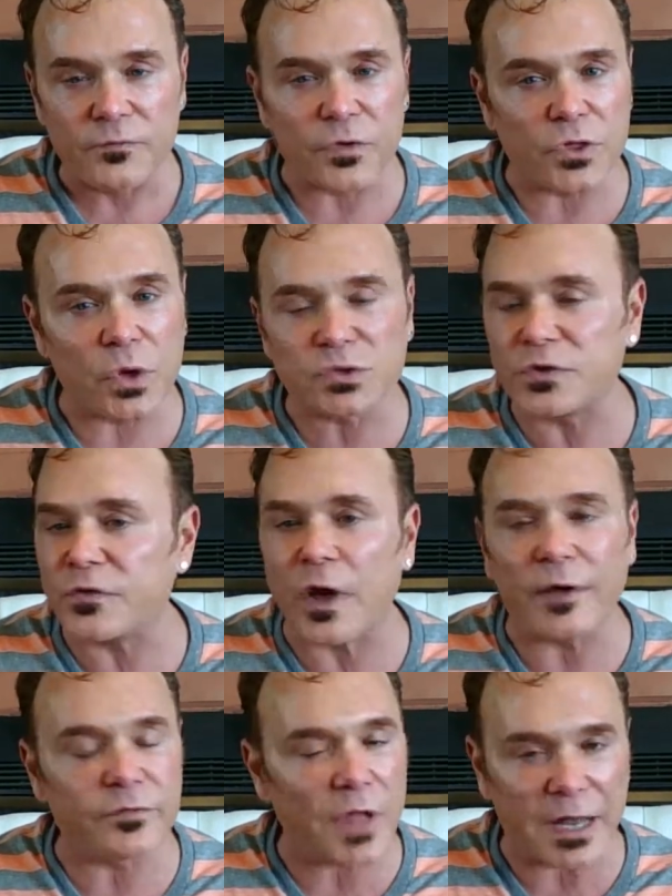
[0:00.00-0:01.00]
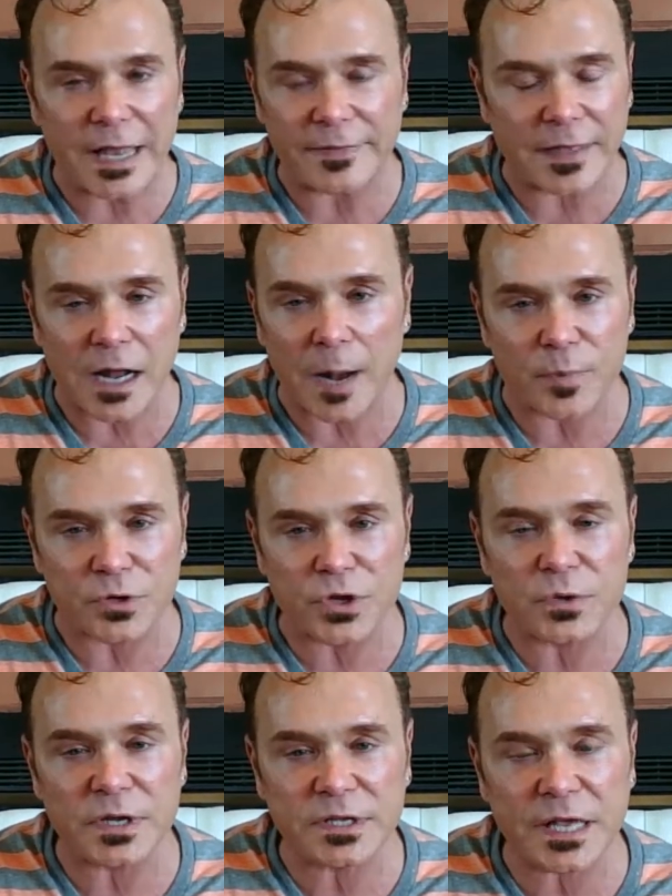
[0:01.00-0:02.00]
For those of you who have not had that
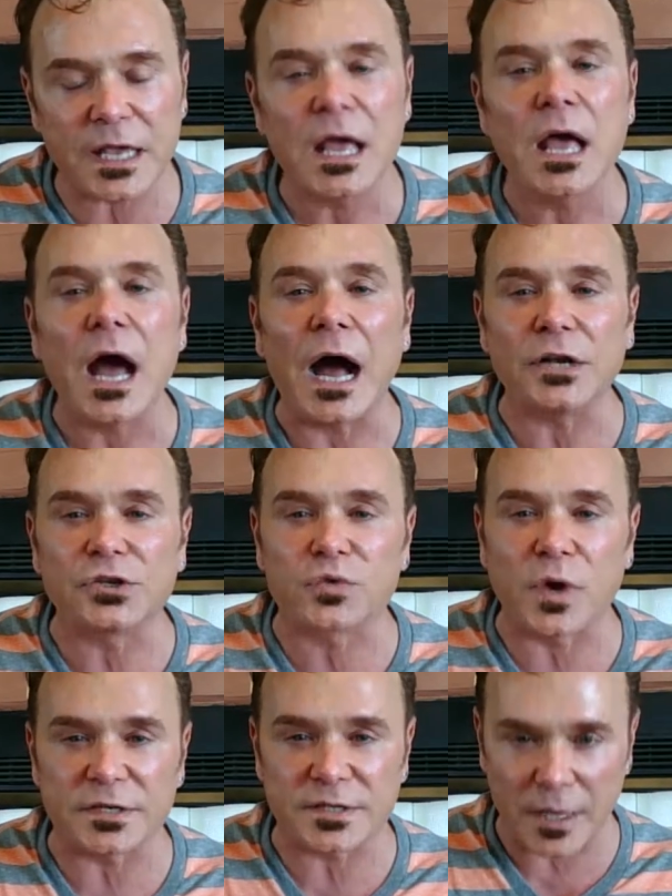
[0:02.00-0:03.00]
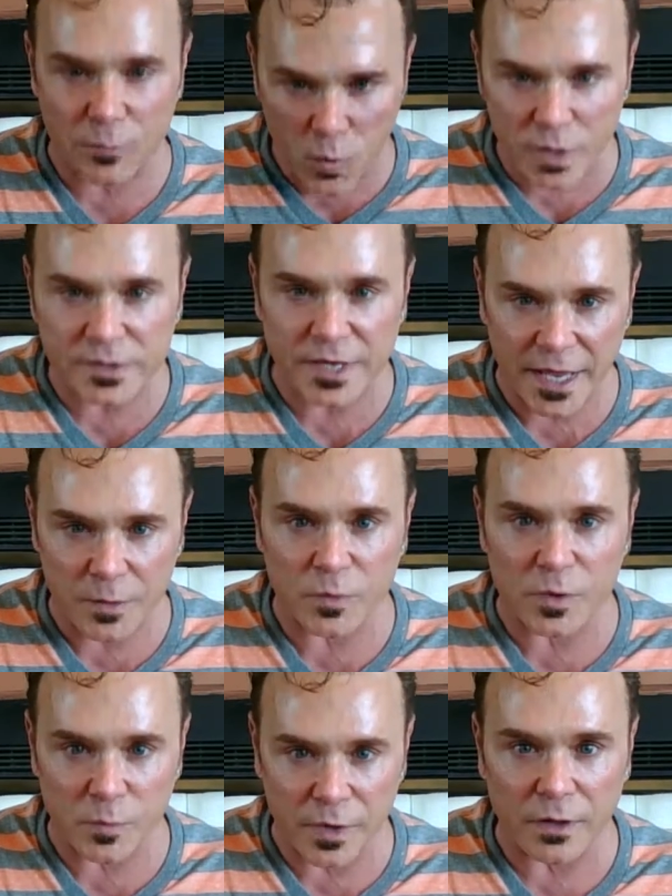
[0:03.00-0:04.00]
opportunity, I trust that one day
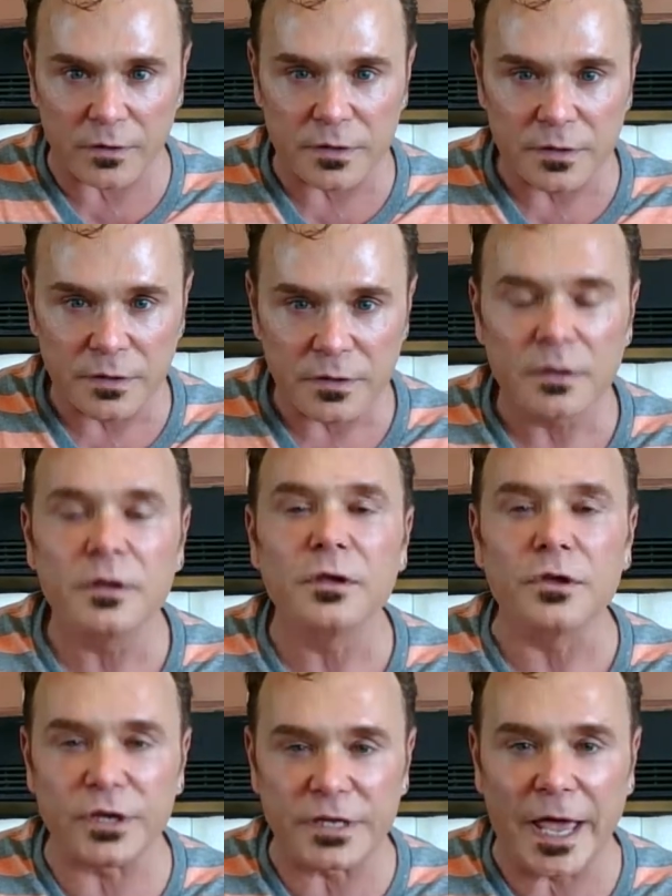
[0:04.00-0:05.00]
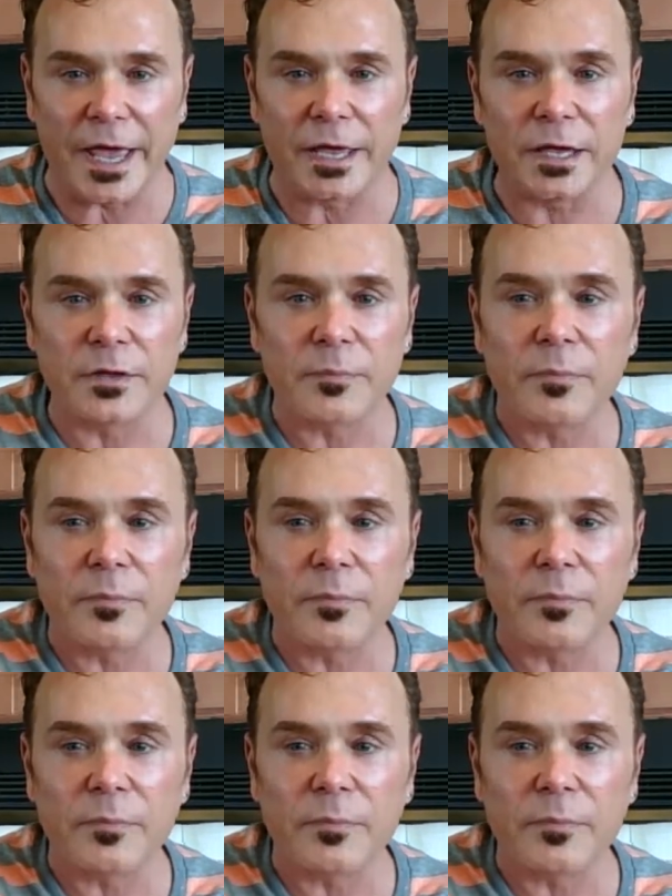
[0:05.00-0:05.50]
we will. Good day.